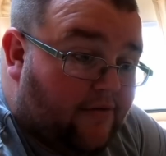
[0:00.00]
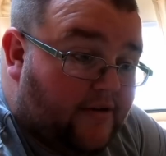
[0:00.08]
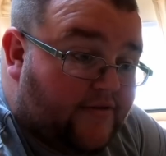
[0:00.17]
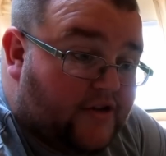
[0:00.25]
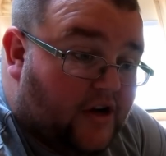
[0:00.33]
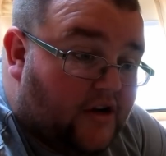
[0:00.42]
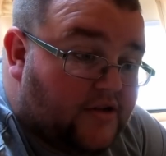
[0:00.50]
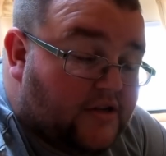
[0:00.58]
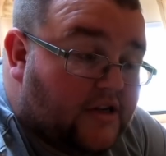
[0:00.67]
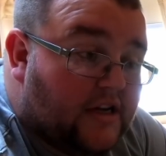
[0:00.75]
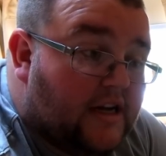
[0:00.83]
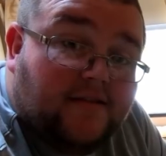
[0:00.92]
free of
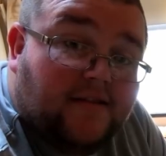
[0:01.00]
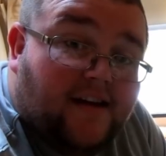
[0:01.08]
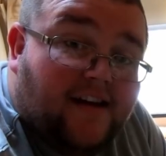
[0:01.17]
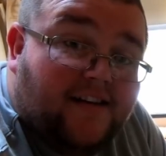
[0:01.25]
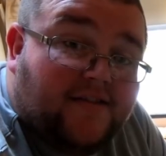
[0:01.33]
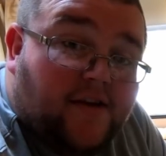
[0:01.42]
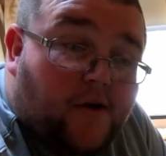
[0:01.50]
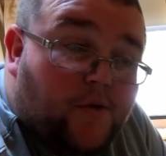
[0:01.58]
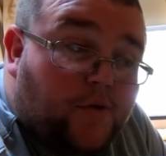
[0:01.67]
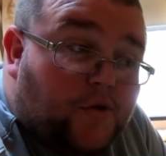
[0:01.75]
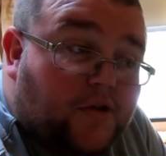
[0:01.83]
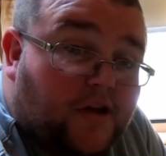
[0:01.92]
charge.
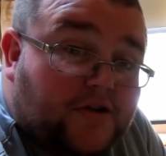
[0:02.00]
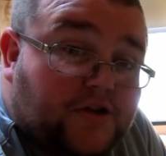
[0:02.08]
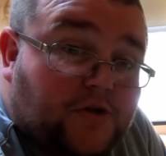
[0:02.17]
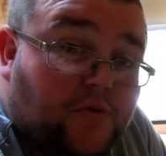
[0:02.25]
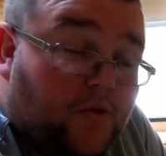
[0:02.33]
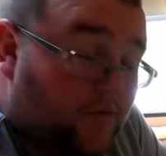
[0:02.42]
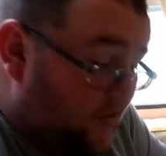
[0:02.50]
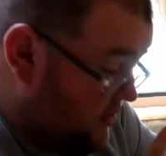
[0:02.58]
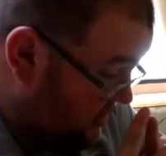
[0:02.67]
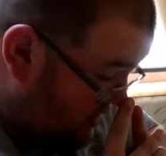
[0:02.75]
So good luck to you all.